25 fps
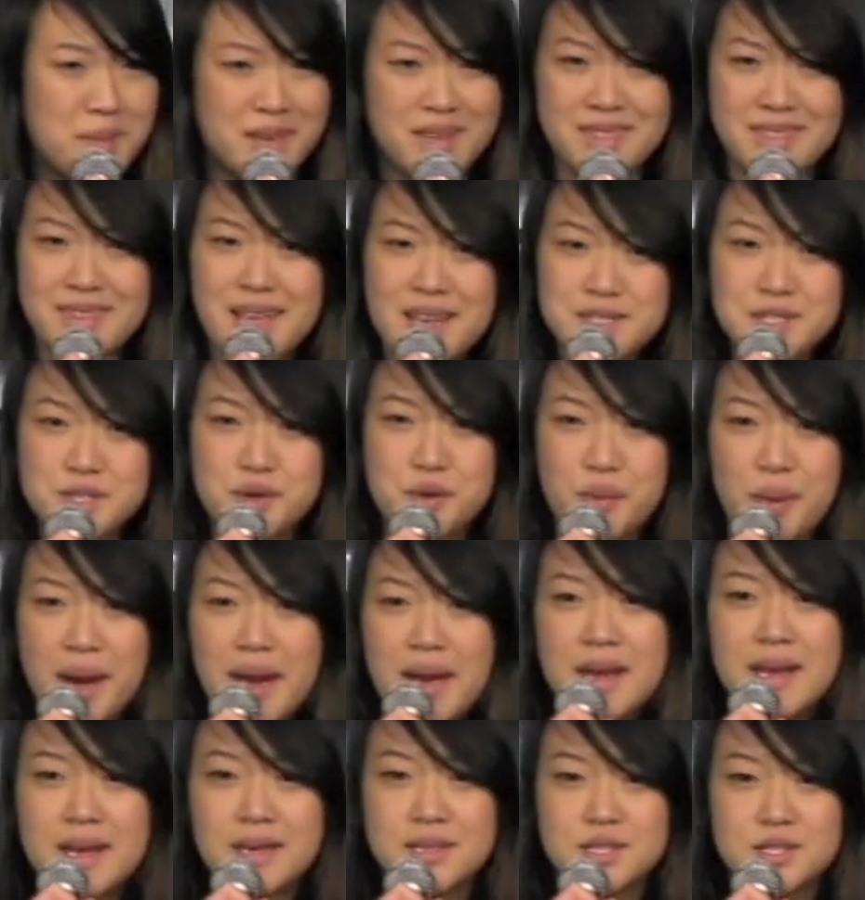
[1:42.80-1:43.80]
That's a
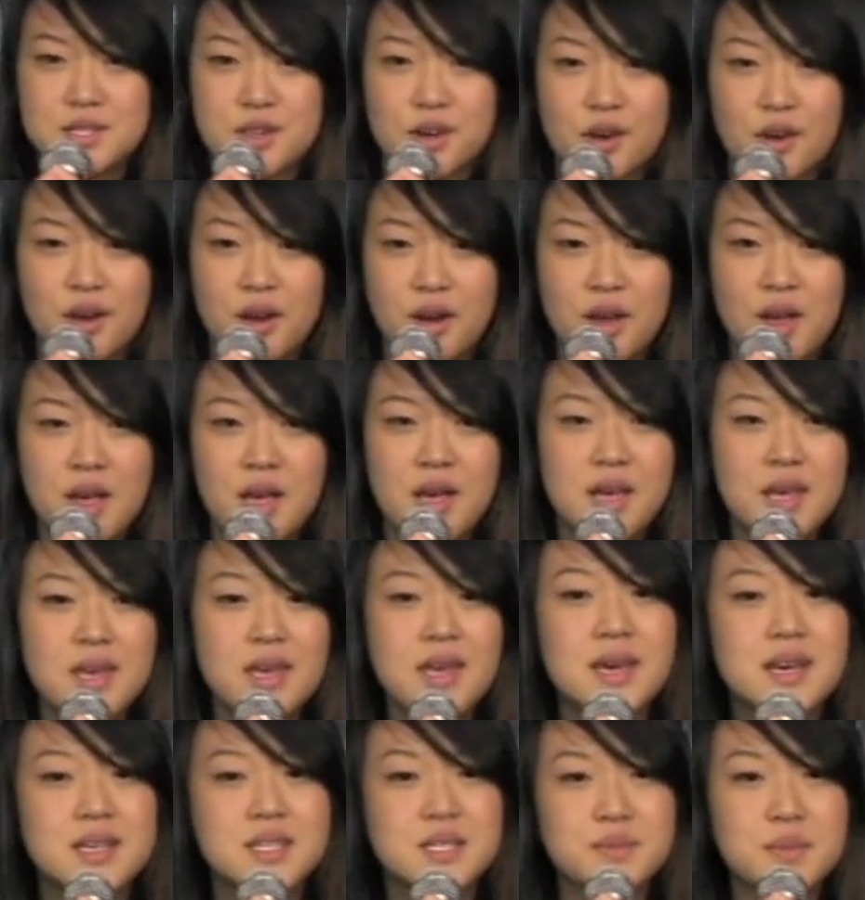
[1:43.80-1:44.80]
great answer.
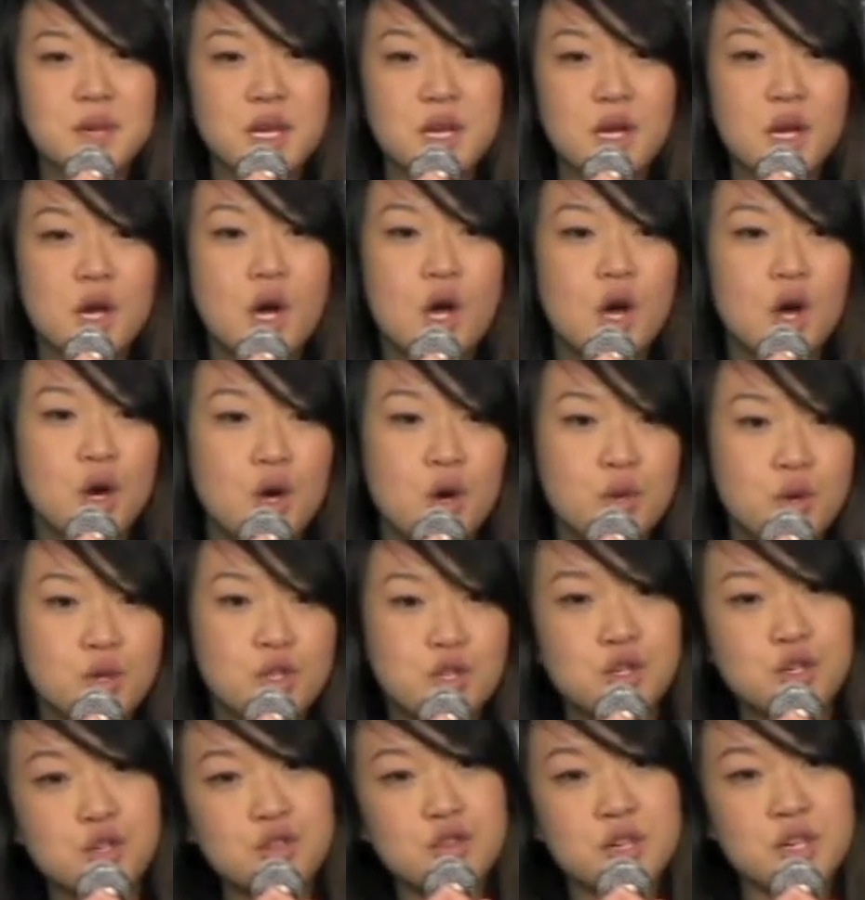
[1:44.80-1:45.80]
He asked me, who
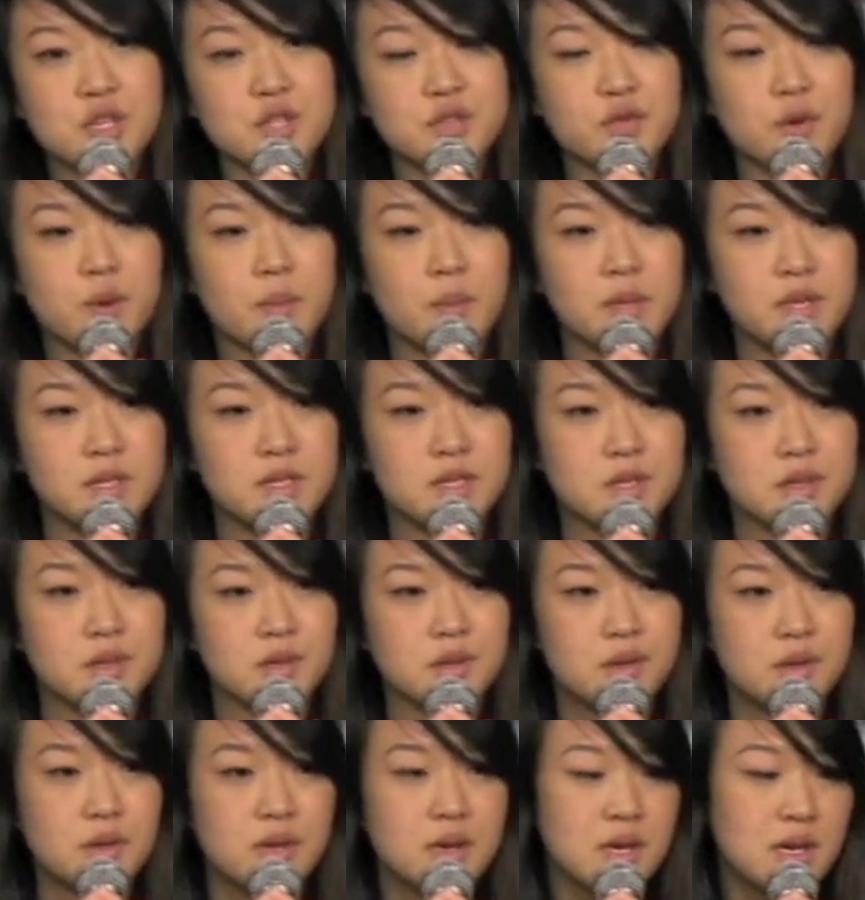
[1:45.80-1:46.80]
would you transform
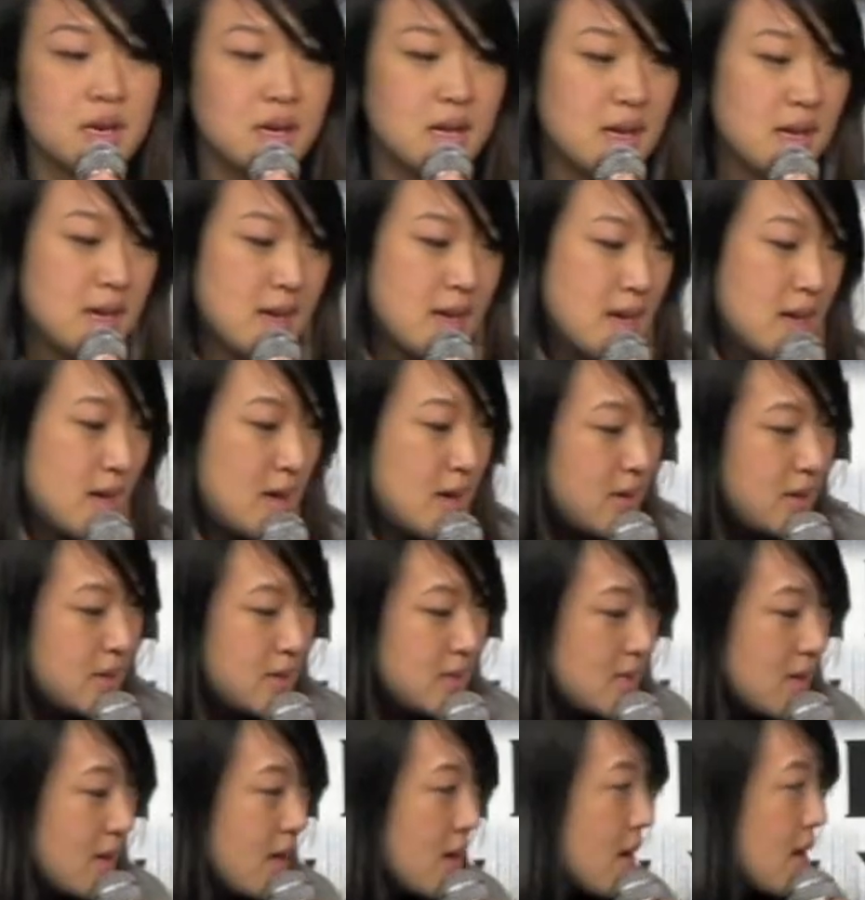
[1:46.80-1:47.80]
into? And I
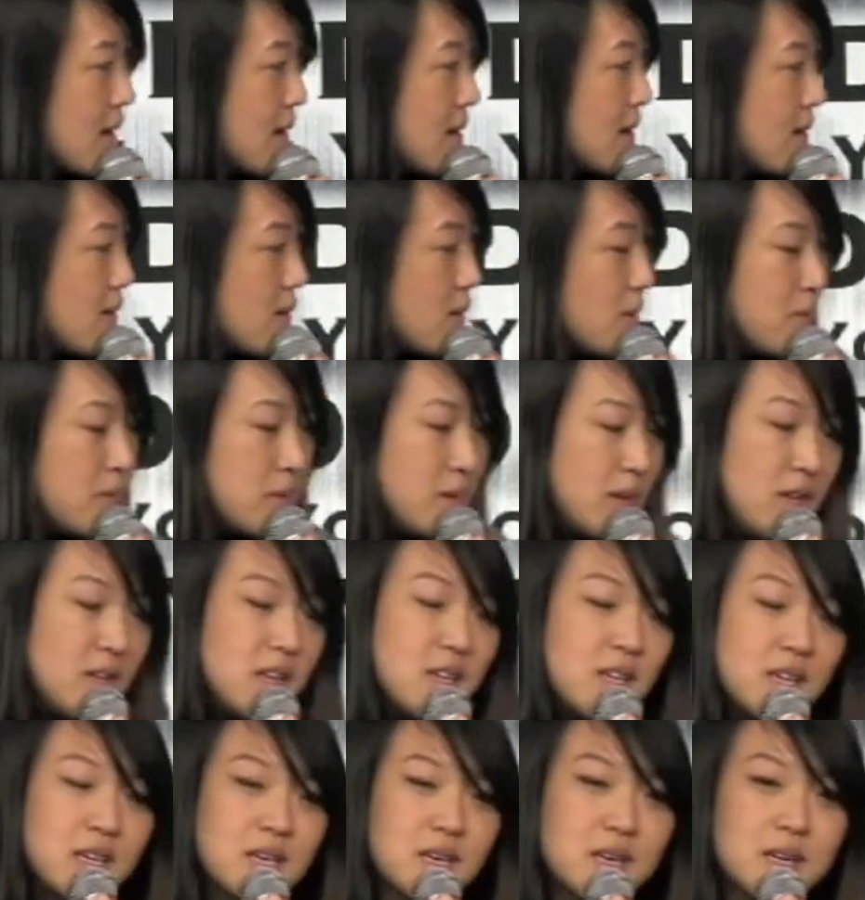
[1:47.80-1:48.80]
was like, well
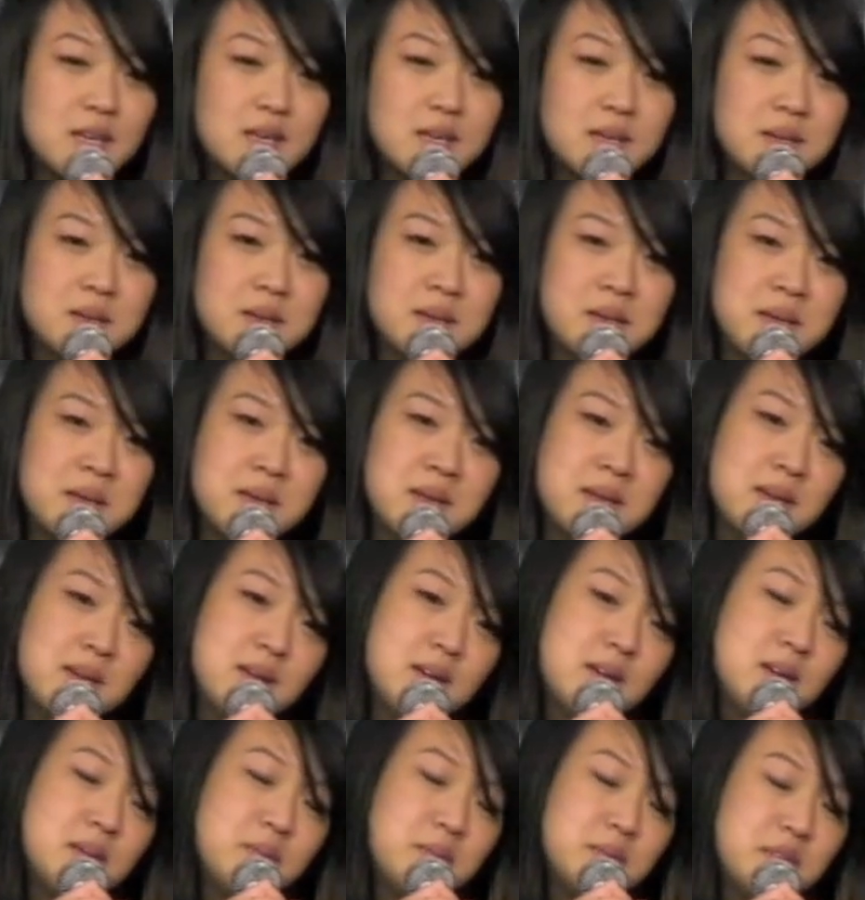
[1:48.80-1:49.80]
kid,
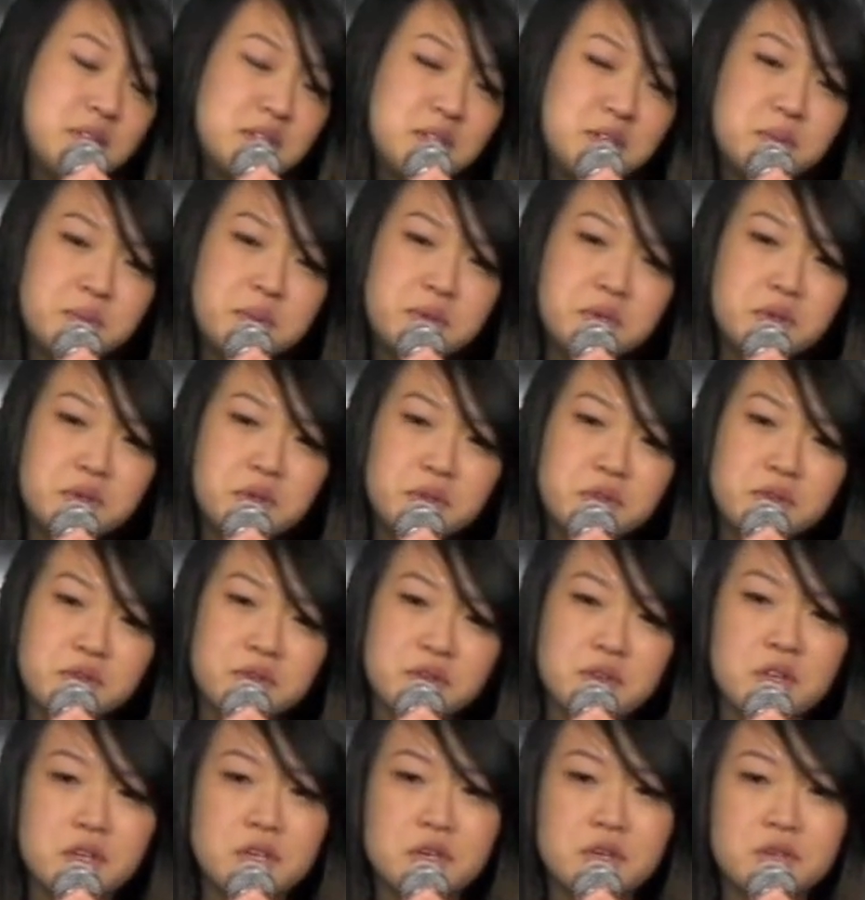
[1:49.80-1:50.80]
I'm a little bit older
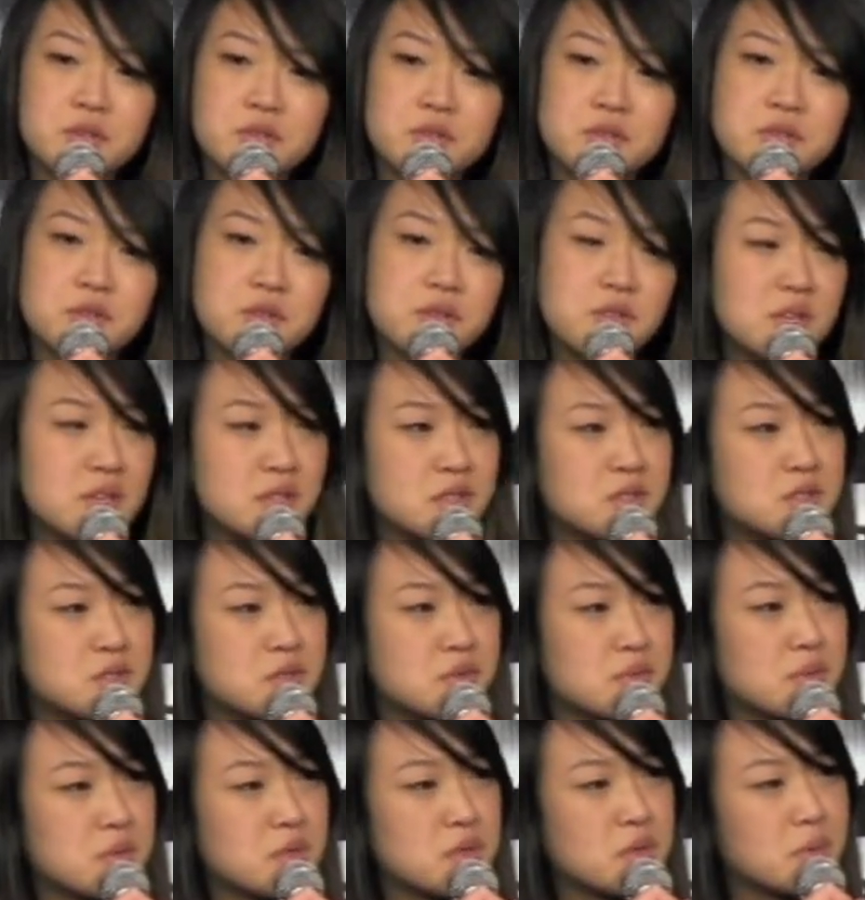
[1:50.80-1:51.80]
than you, so things
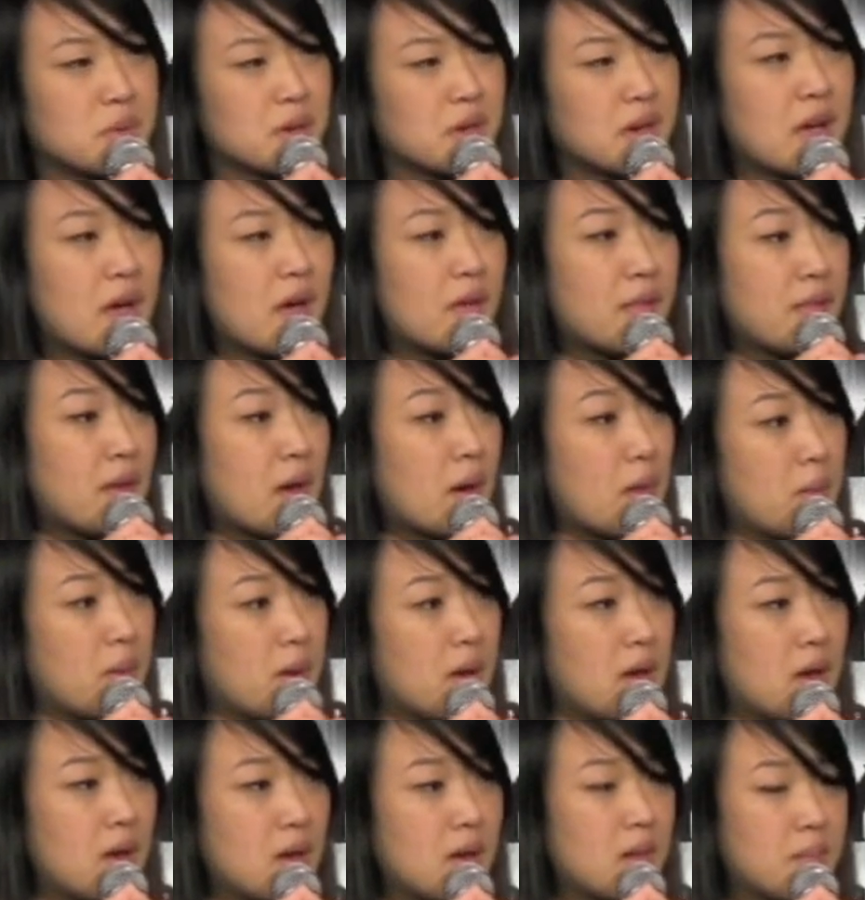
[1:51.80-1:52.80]
don't really work out that
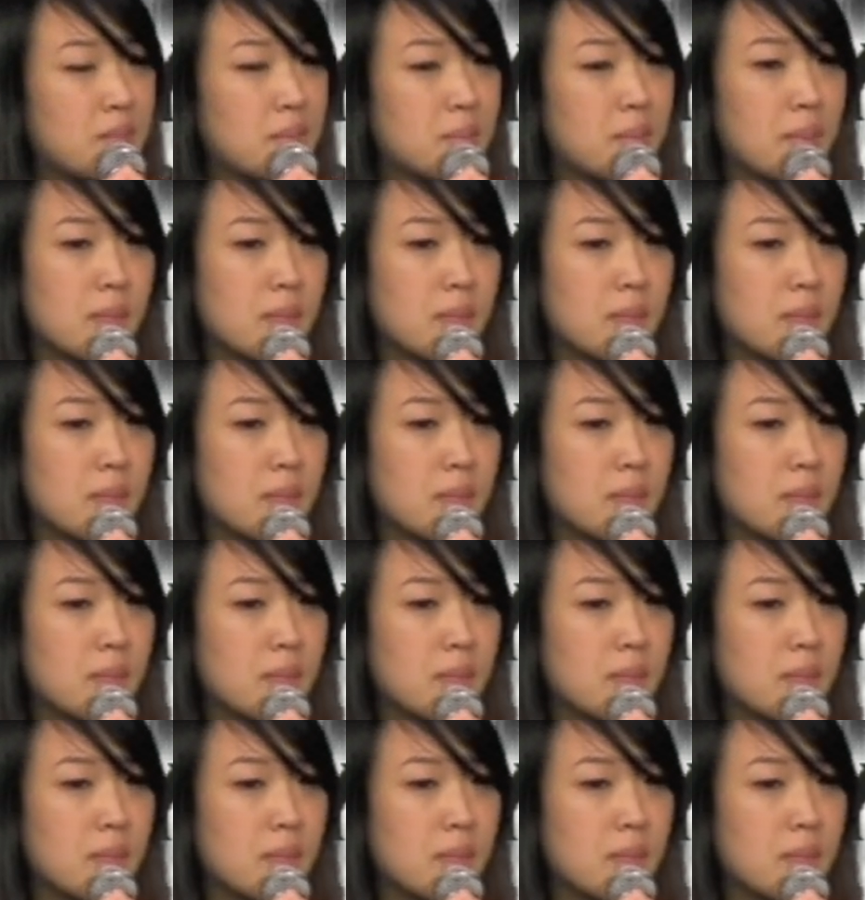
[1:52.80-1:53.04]
way.